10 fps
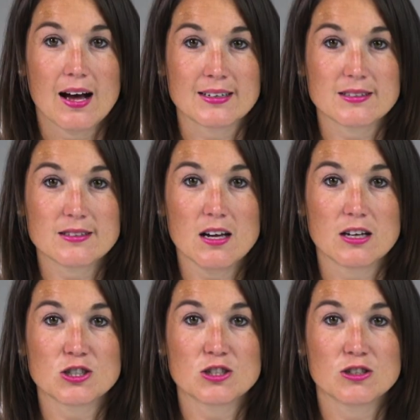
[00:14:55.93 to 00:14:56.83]
and as
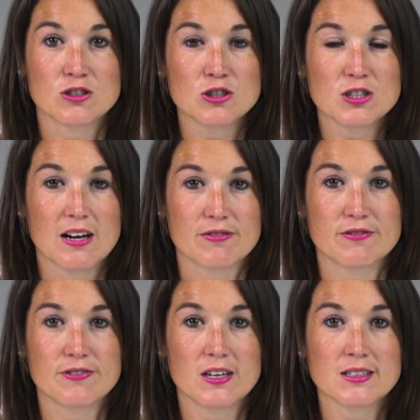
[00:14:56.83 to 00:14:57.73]
such, you should have a
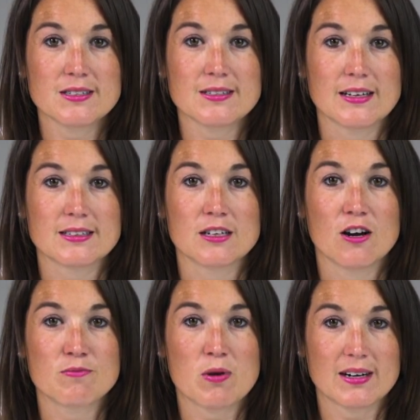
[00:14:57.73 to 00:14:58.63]
full understanding
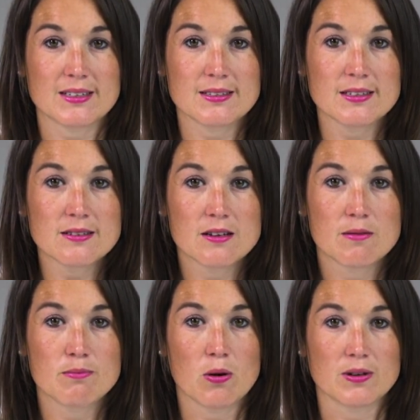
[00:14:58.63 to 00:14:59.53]
of practices,
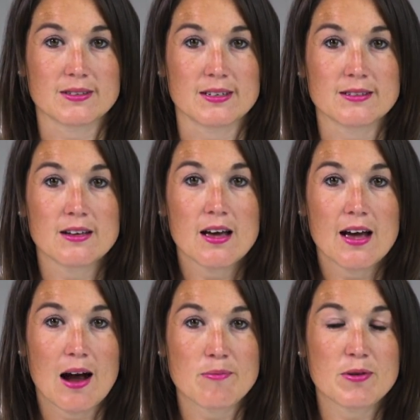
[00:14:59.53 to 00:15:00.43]
policies, and